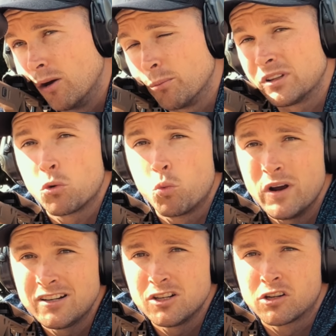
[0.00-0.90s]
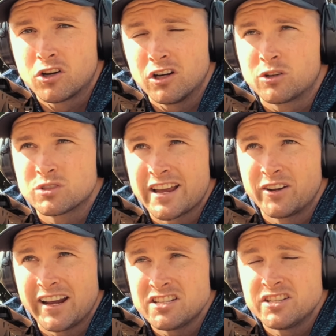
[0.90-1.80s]
But the wind looked good because I could
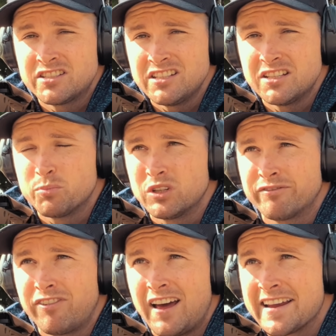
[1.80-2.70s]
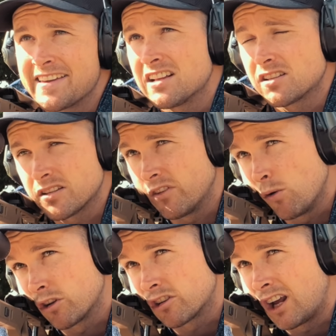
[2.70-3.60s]
actually see the bullet flying and that's something
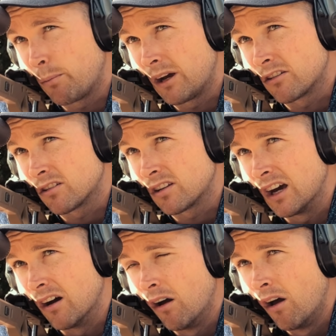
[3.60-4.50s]
we'll chat about just now.